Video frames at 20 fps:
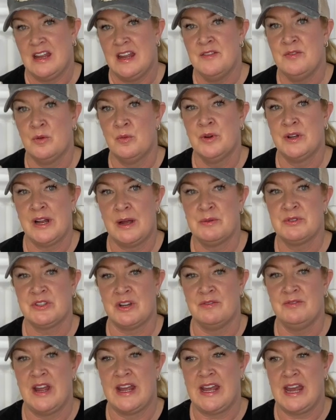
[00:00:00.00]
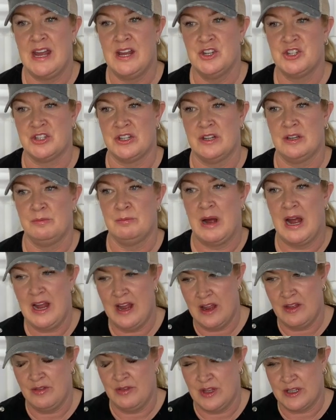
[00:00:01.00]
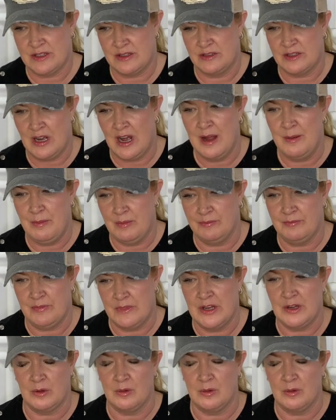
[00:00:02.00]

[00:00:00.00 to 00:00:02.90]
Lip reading: Even when I was on vacation, by the time,